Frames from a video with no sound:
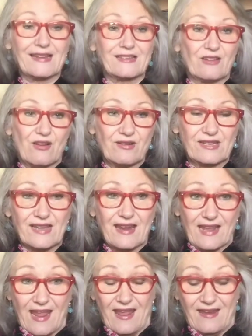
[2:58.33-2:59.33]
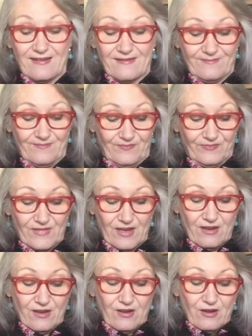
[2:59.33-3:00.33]
as long as I can."
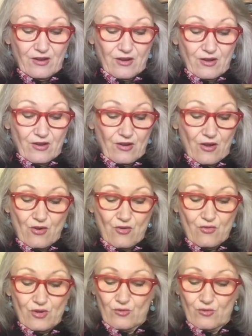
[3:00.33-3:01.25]
"Oh,